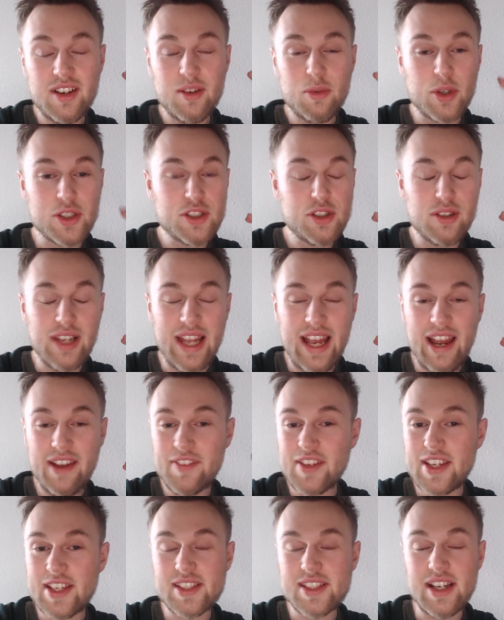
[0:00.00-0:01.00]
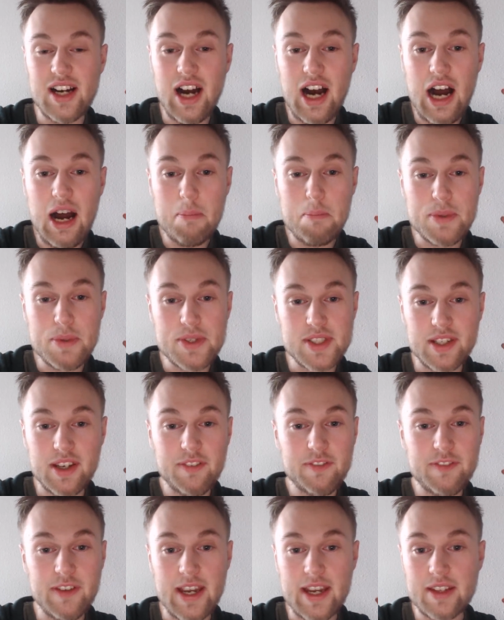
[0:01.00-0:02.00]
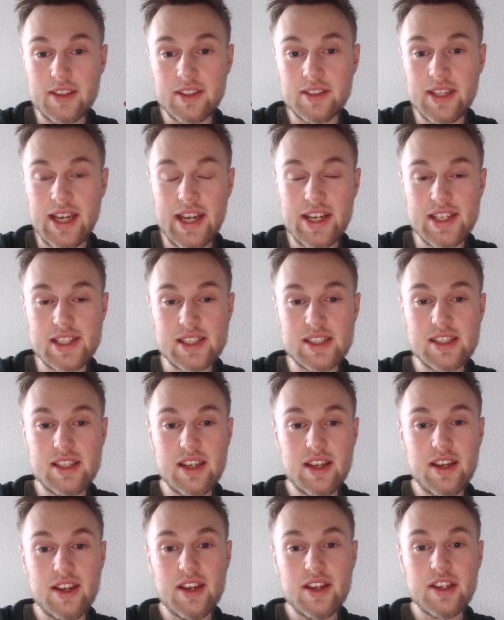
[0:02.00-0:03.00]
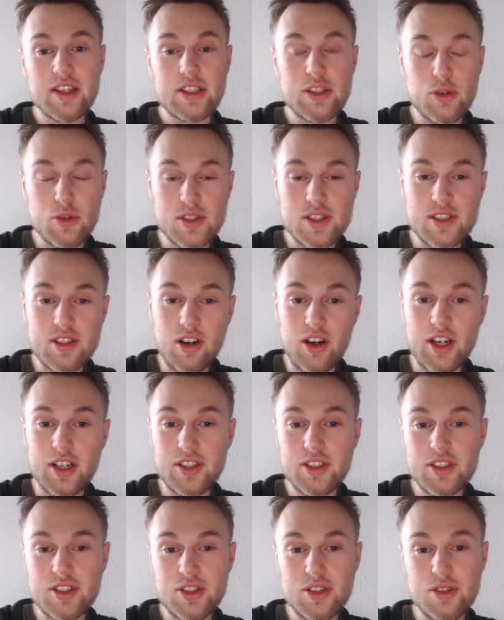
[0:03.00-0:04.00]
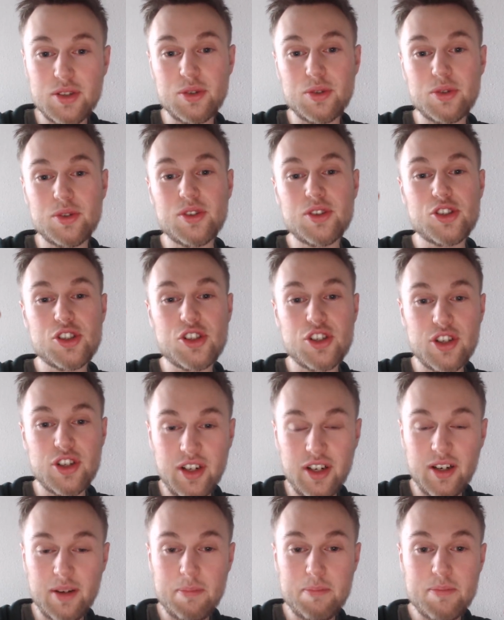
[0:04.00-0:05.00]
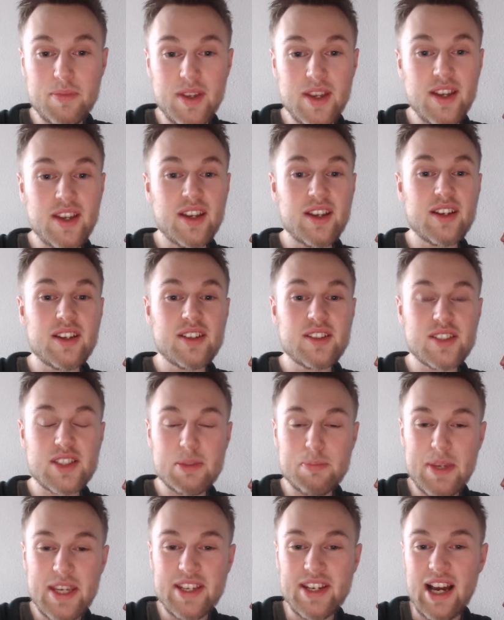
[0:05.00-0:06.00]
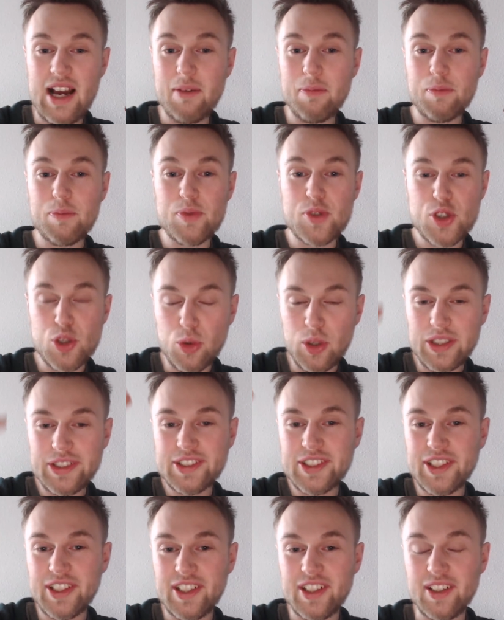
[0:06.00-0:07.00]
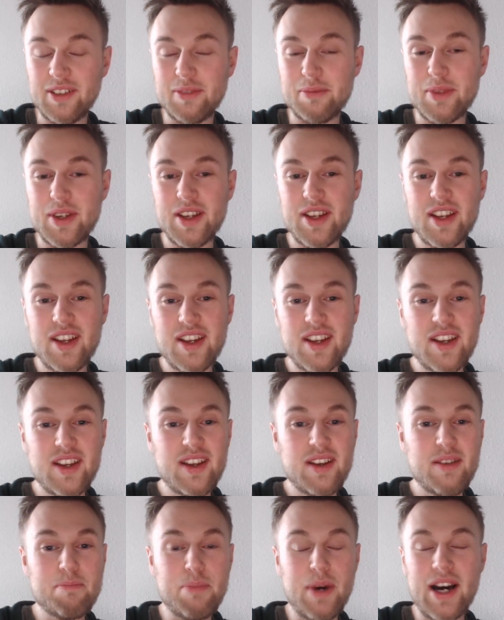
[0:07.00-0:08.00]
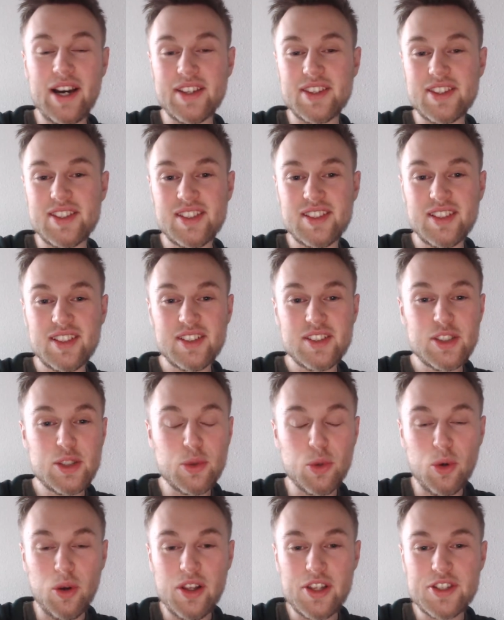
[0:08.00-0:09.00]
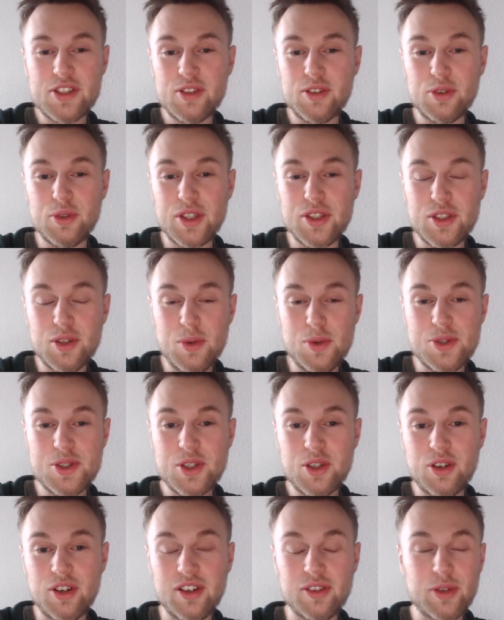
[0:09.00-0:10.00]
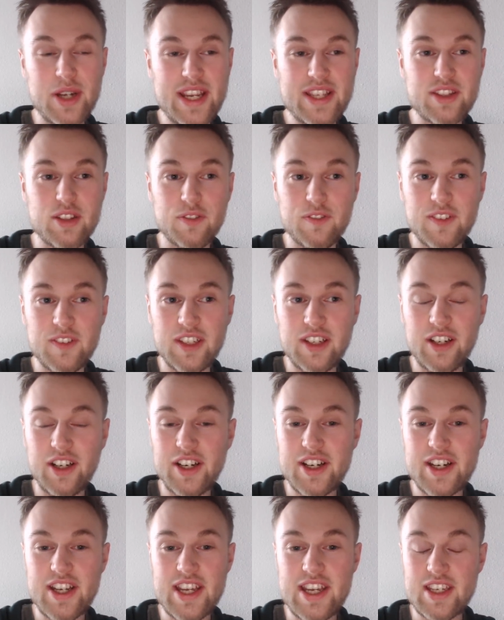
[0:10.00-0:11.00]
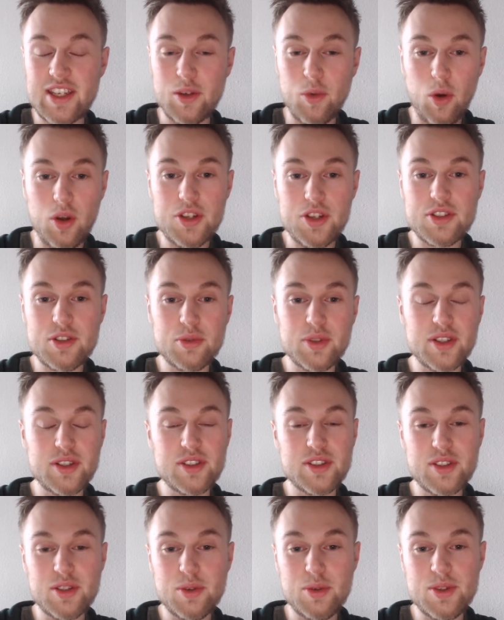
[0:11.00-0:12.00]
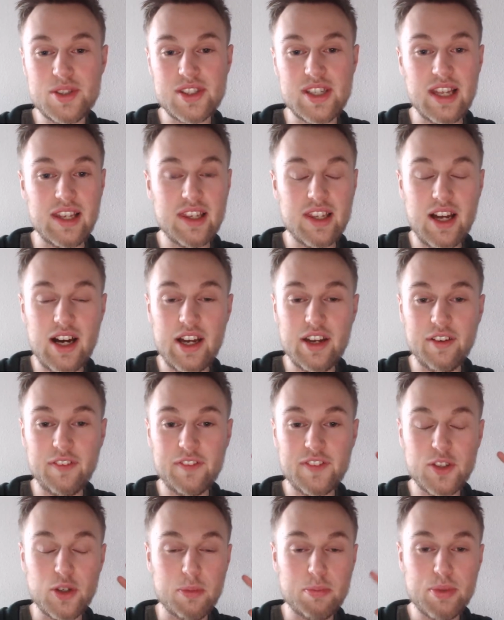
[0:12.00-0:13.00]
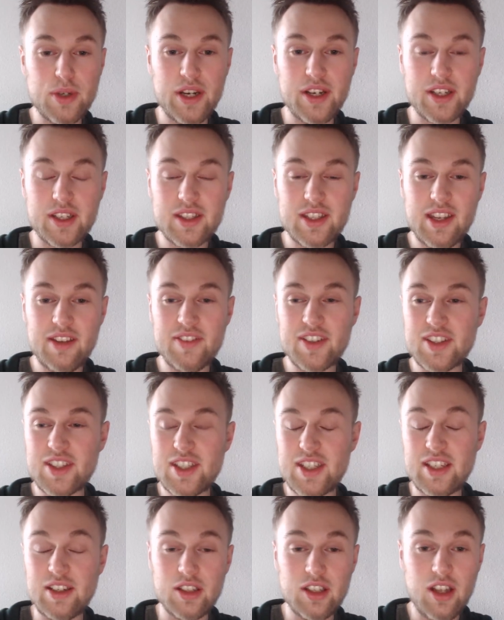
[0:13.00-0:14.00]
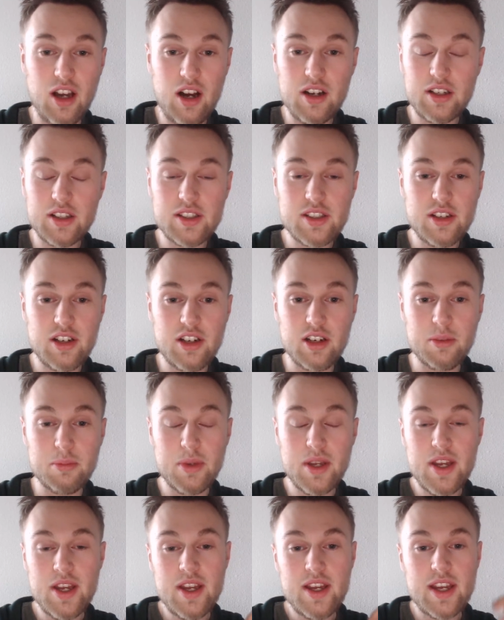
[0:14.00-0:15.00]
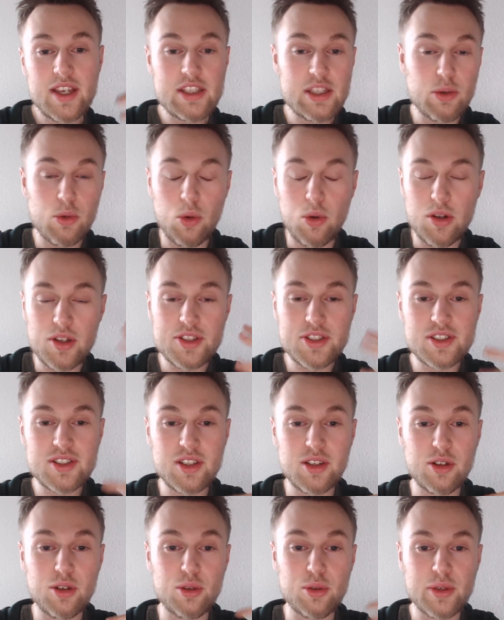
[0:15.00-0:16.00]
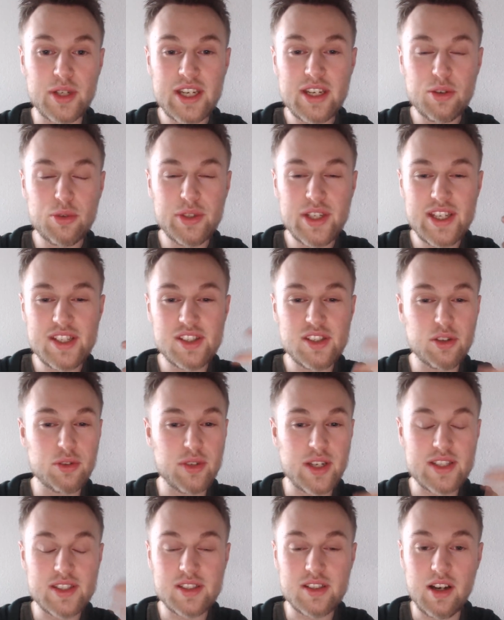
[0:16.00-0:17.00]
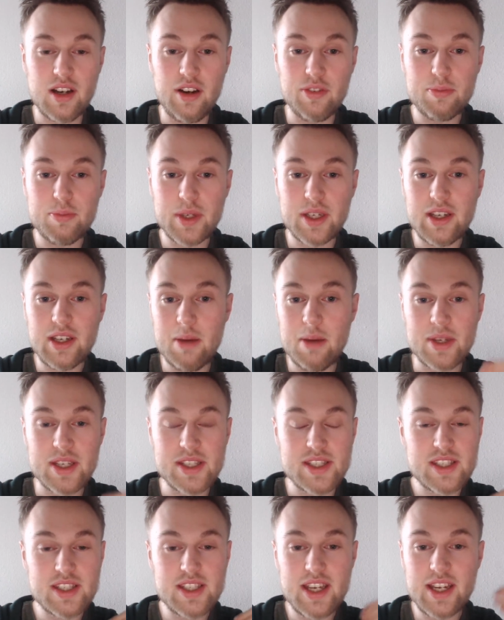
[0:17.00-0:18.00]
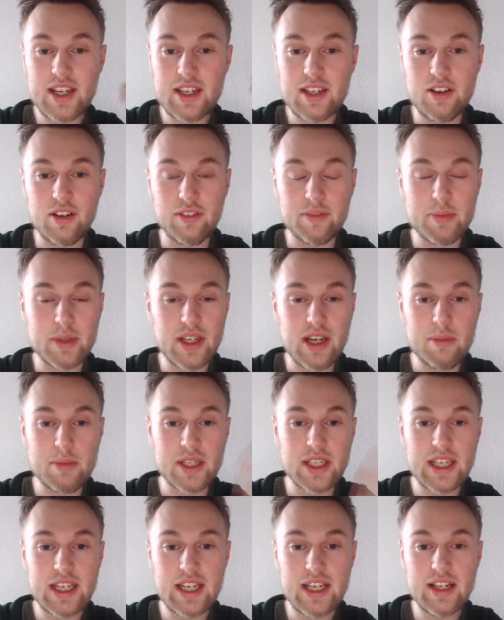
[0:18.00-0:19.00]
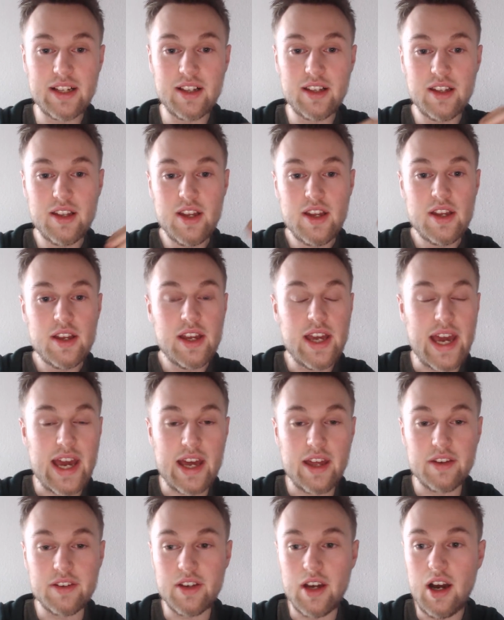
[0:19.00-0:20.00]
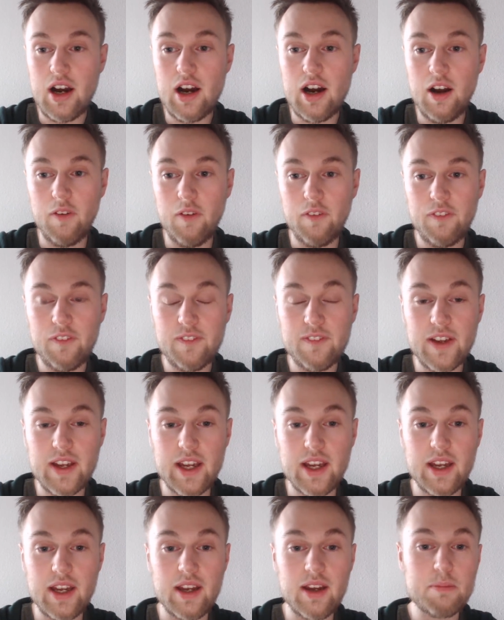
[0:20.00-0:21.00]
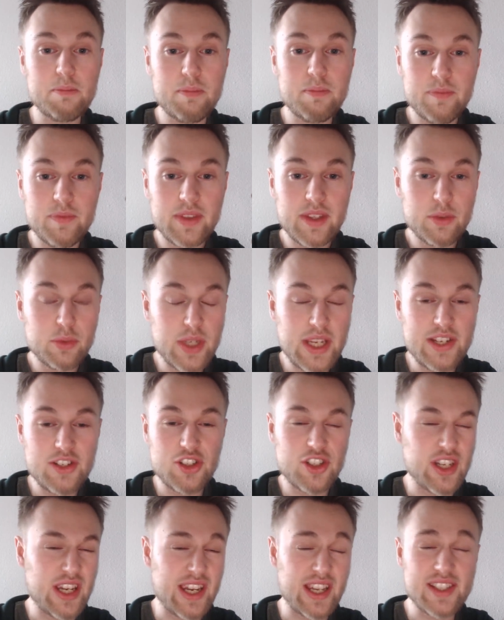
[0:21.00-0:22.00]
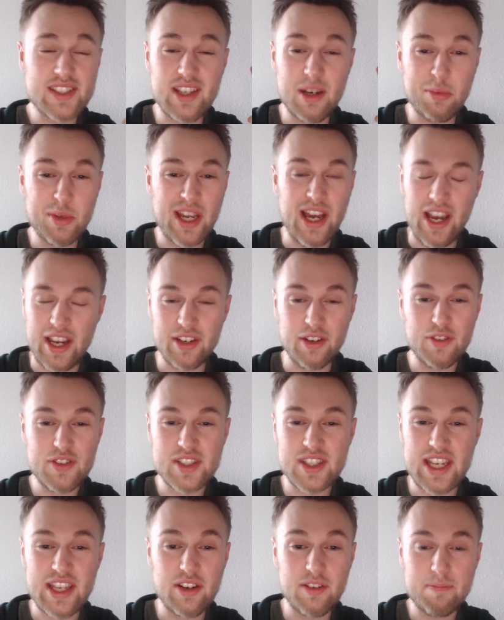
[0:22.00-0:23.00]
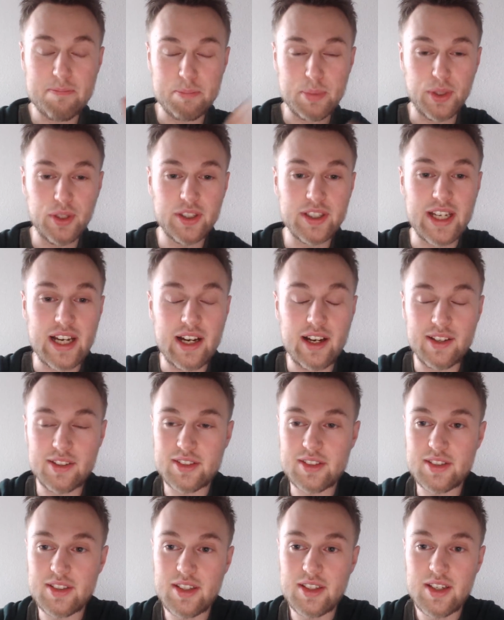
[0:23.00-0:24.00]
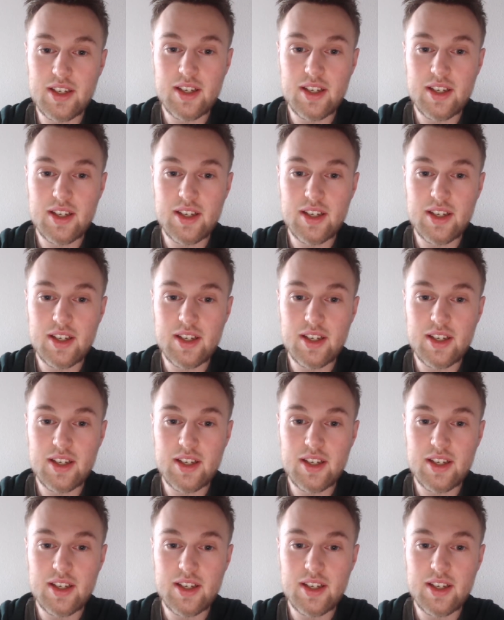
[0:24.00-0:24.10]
what you'll have is the opposite effect, and that is you start to sure speed up short term, but you also reduce your rate of learning, you also reduce a lot of your productivity your long term, and you also increase your risk of becoming sick, of becoming ill, and of uh, reaching some kind of state of burnout.